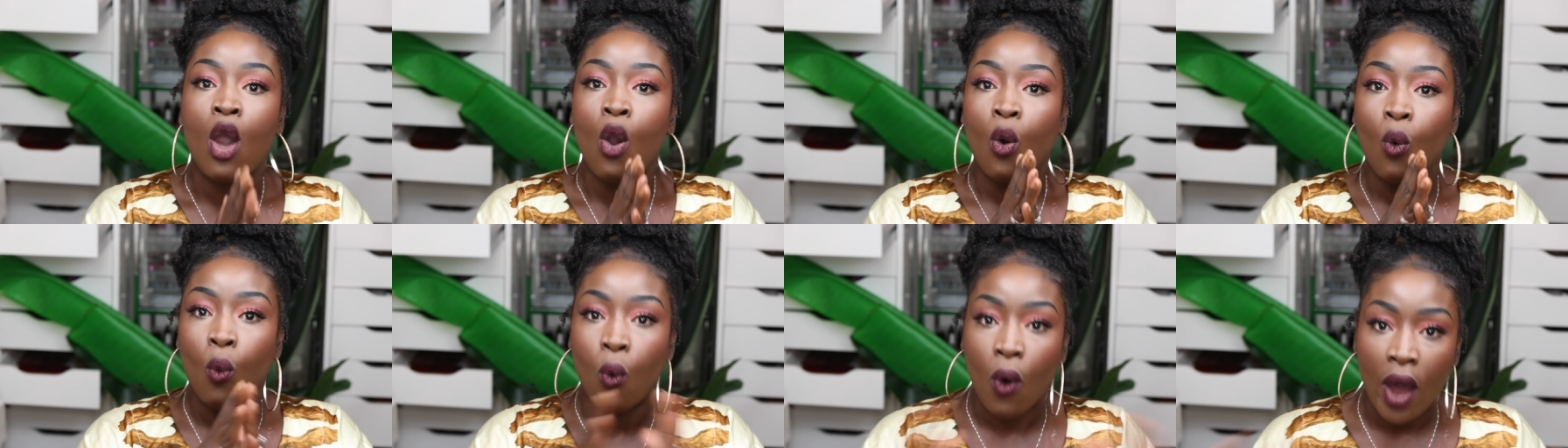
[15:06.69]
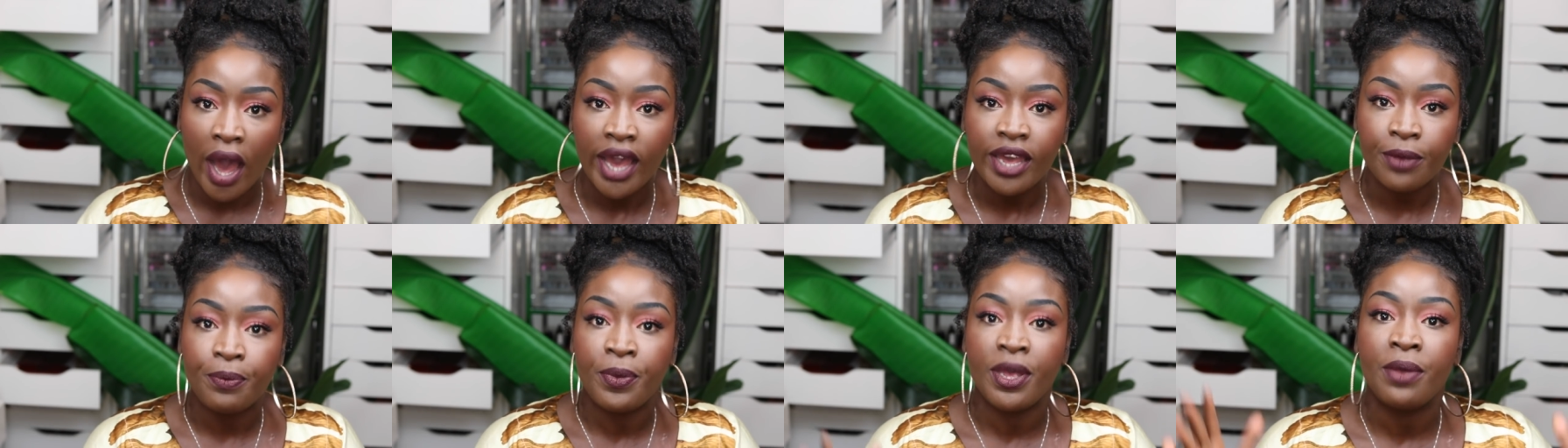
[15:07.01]

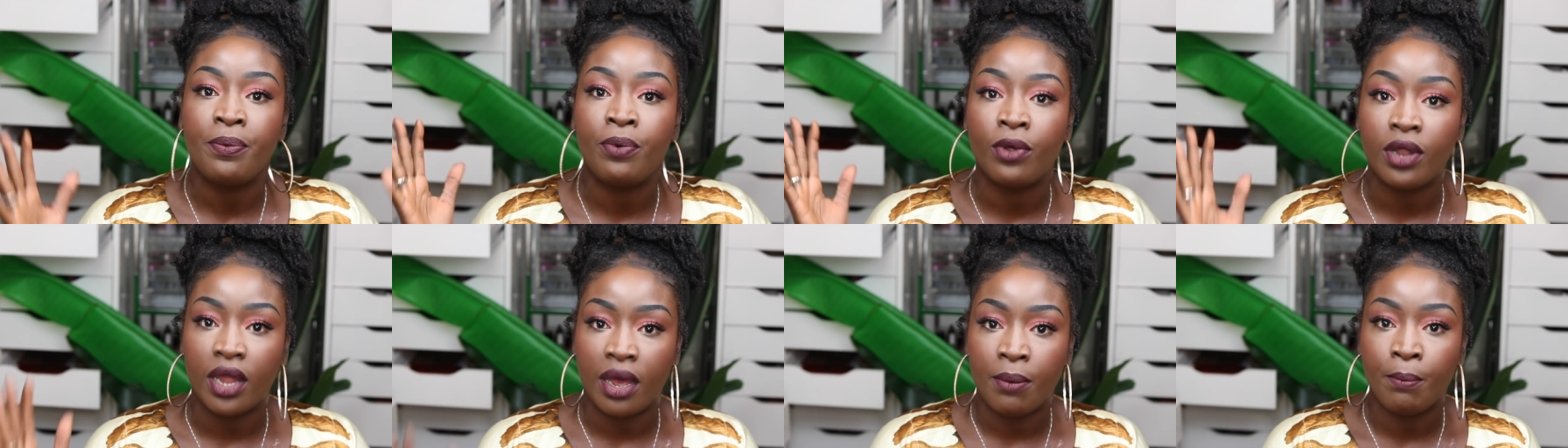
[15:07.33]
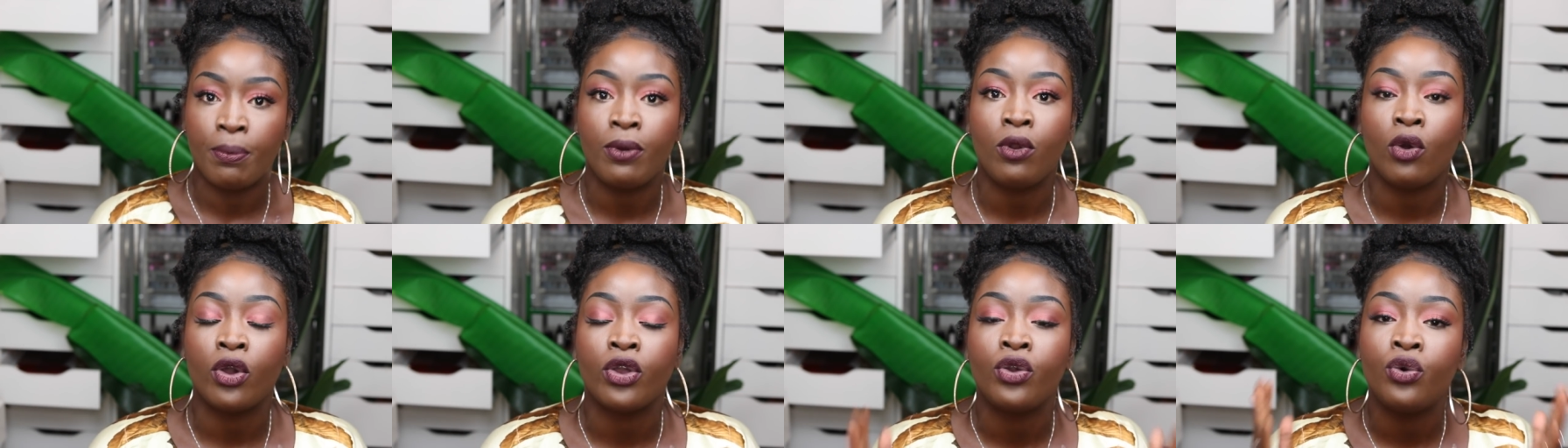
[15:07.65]
white people
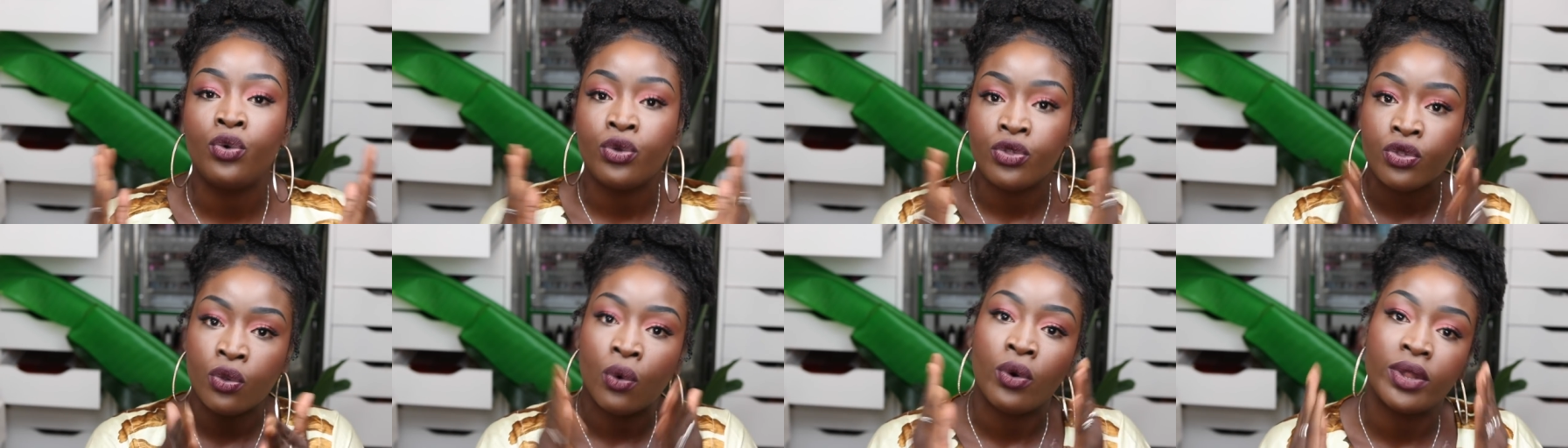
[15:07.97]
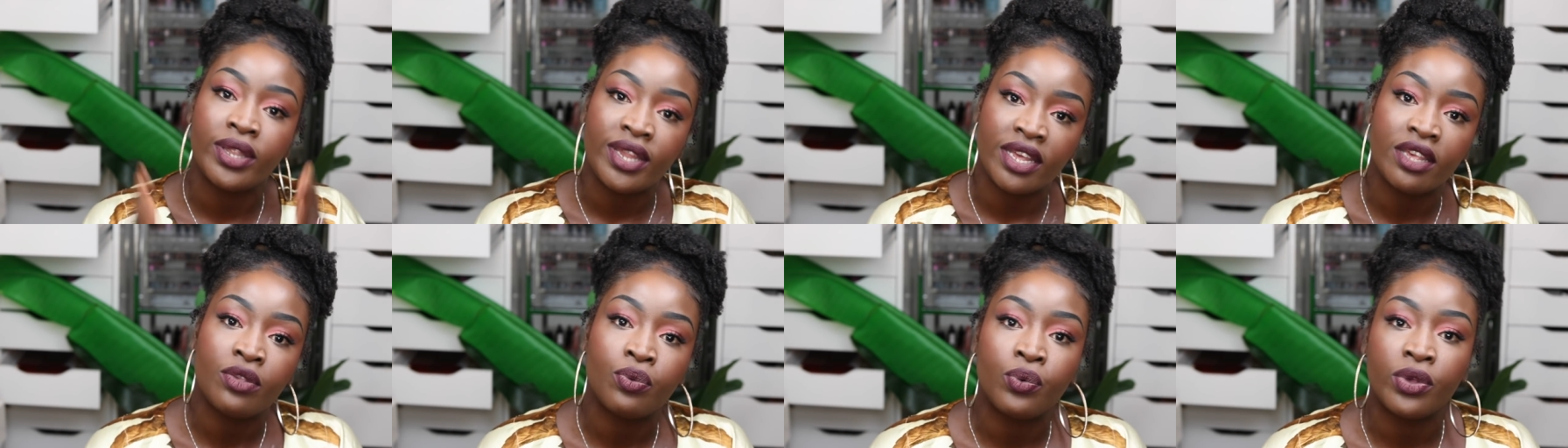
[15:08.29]
employed who thought
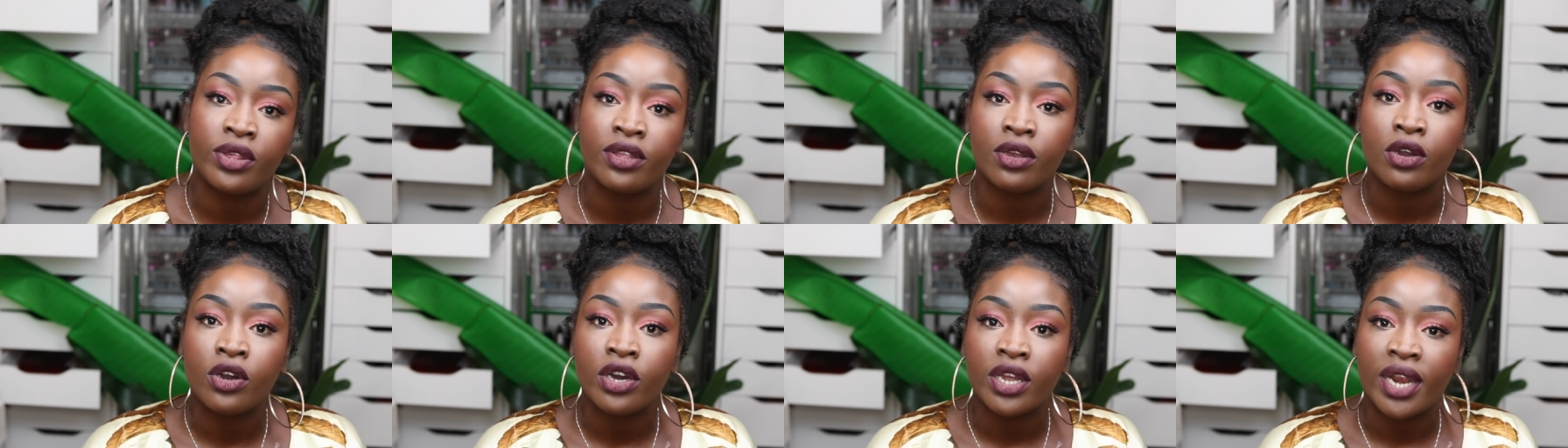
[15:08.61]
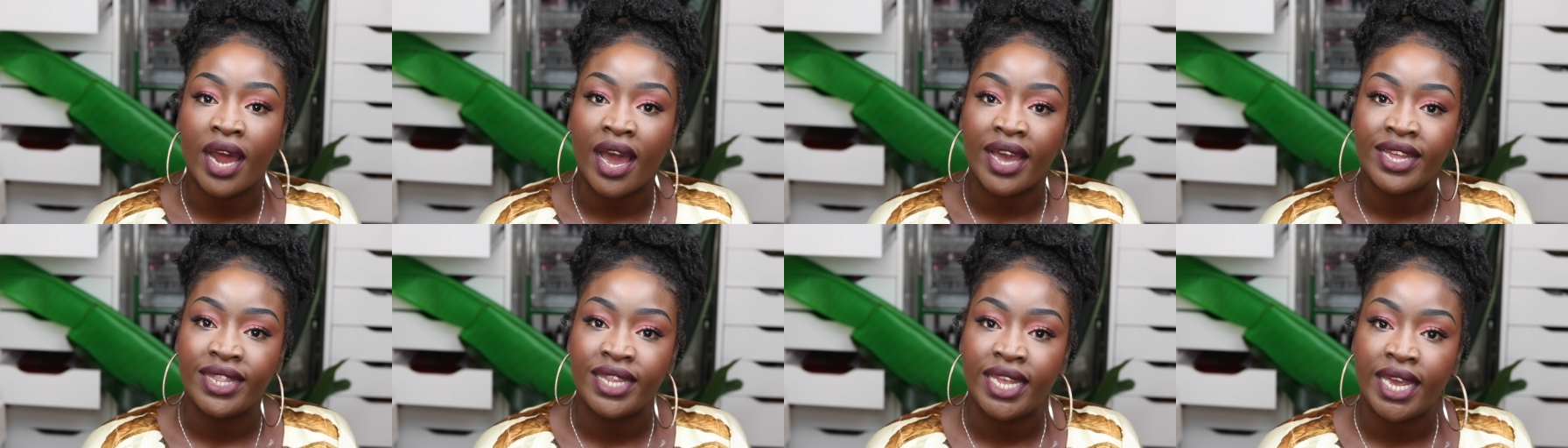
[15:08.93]
this was a good
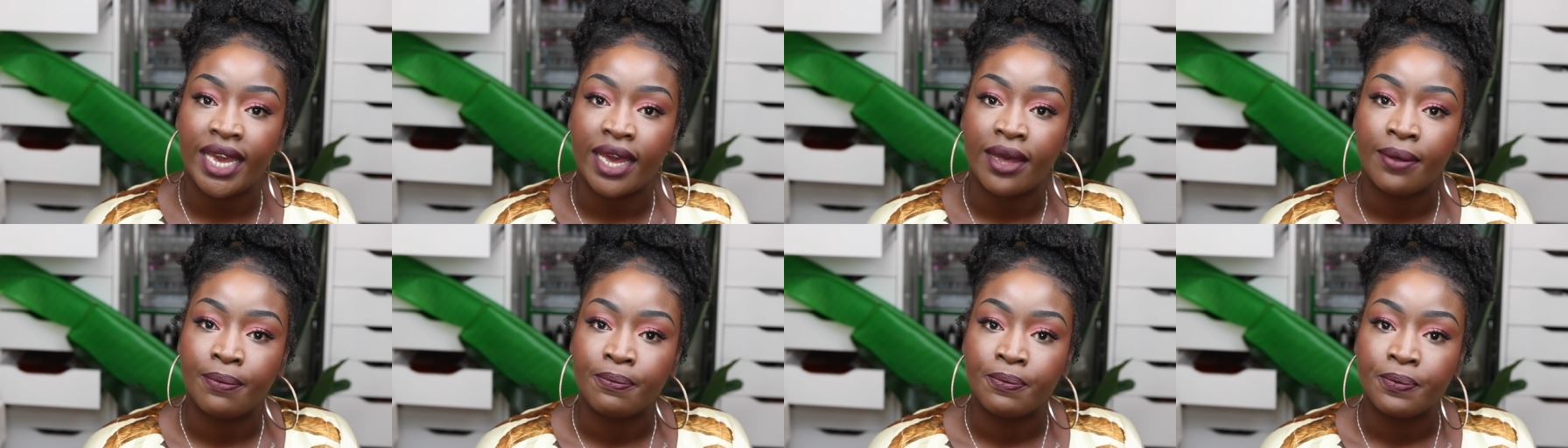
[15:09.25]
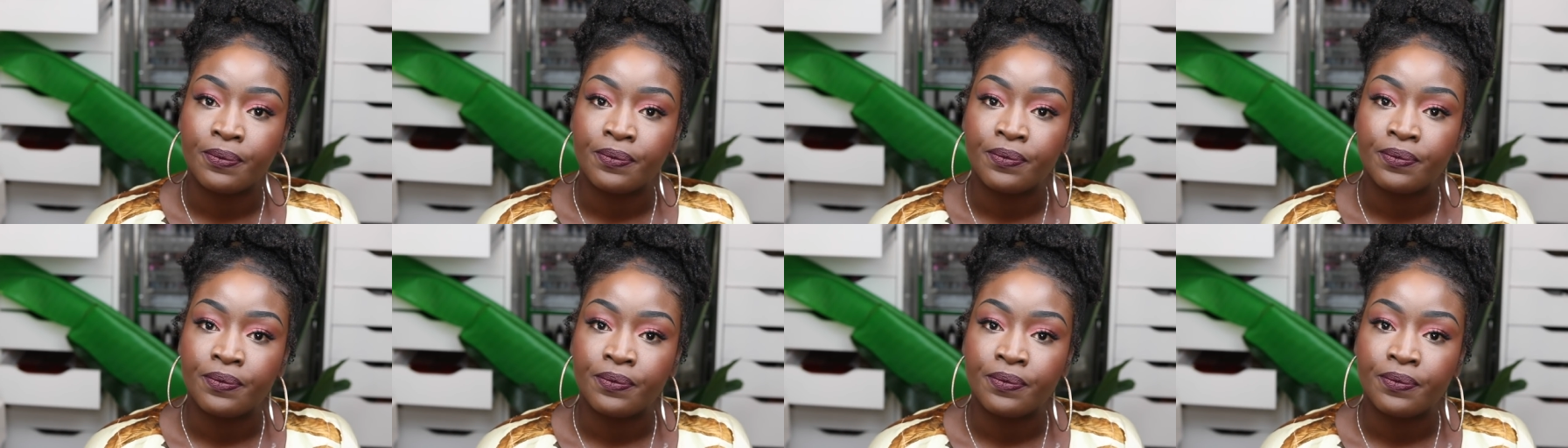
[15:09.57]
idea.